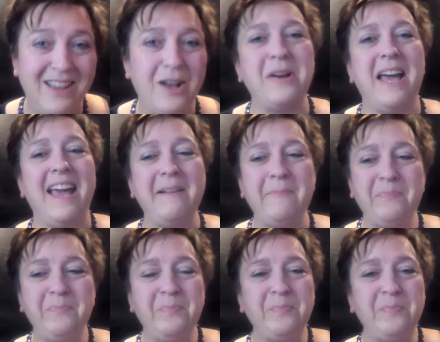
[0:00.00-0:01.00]
Okay.
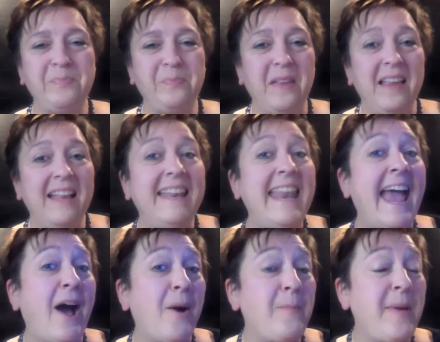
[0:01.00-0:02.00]

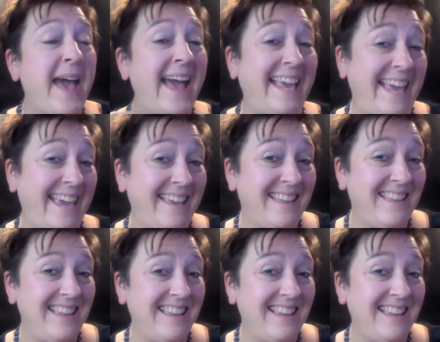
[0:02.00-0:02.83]
Now, Peggy.